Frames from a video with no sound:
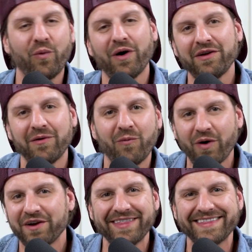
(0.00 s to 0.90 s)
what
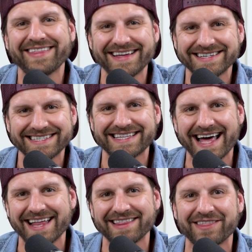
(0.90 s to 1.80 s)
are the things
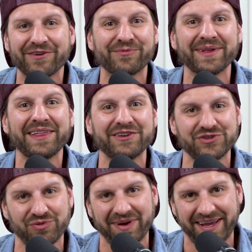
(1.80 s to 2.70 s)
that they're really
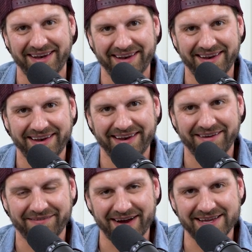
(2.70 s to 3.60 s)
enjoying,
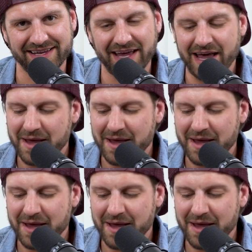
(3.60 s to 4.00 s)
right?